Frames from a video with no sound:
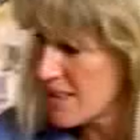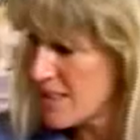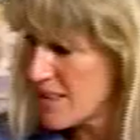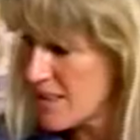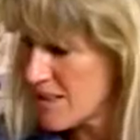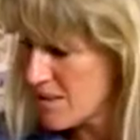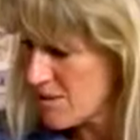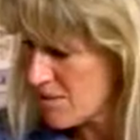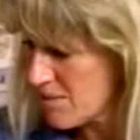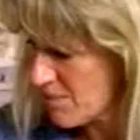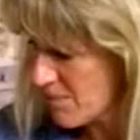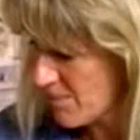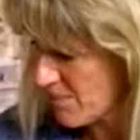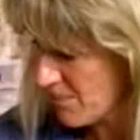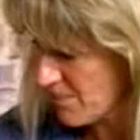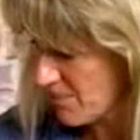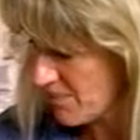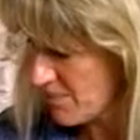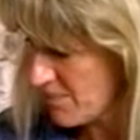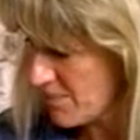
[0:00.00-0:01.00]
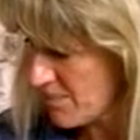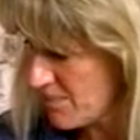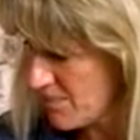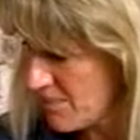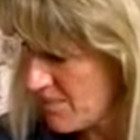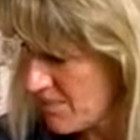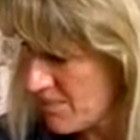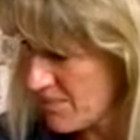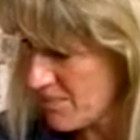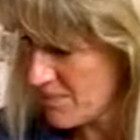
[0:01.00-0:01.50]

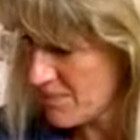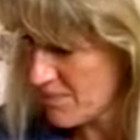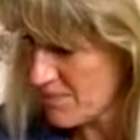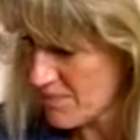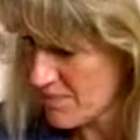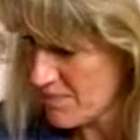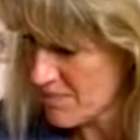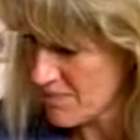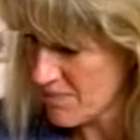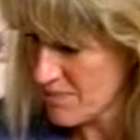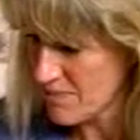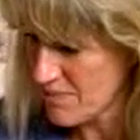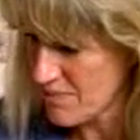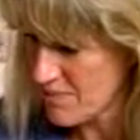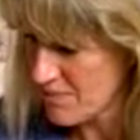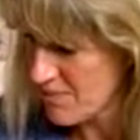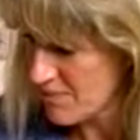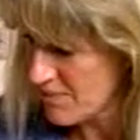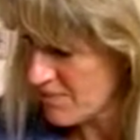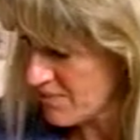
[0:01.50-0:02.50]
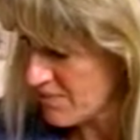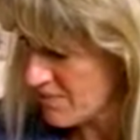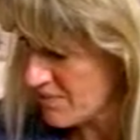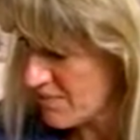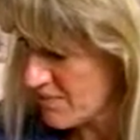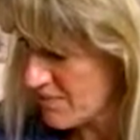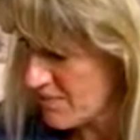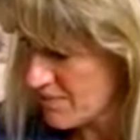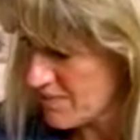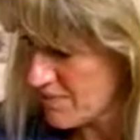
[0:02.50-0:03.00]

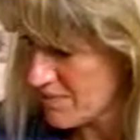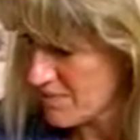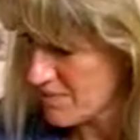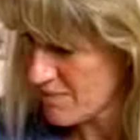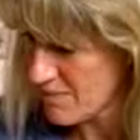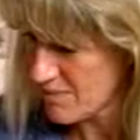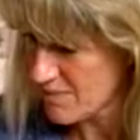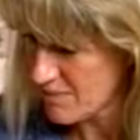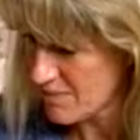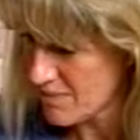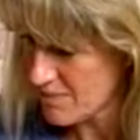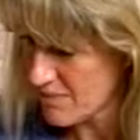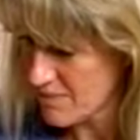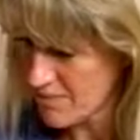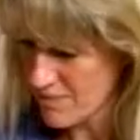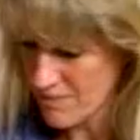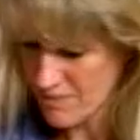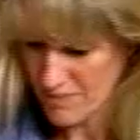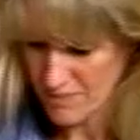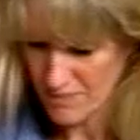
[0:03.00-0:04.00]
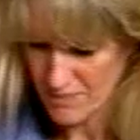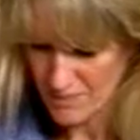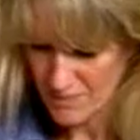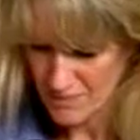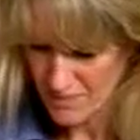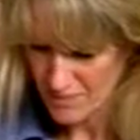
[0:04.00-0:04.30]
(no one is talking)